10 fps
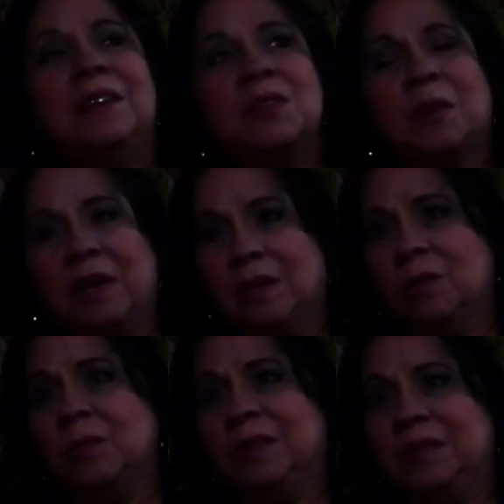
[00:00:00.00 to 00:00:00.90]
so
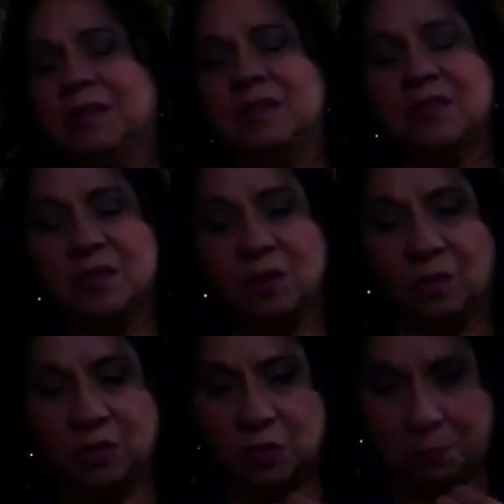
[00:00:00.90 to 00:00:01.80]
eloquent and
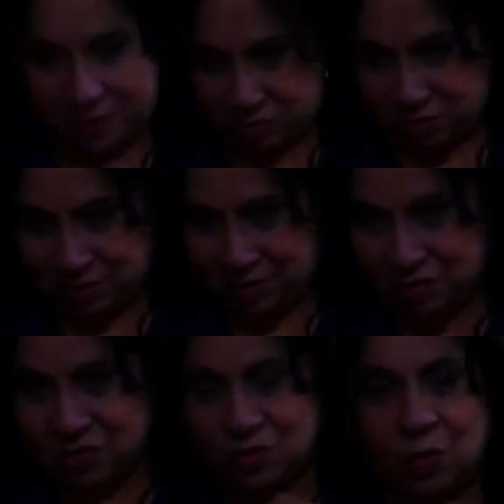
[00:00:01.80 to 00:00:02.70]
so special
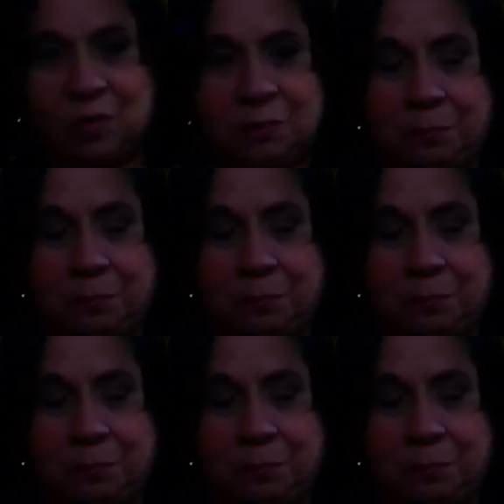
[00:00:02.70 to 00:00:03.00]
and so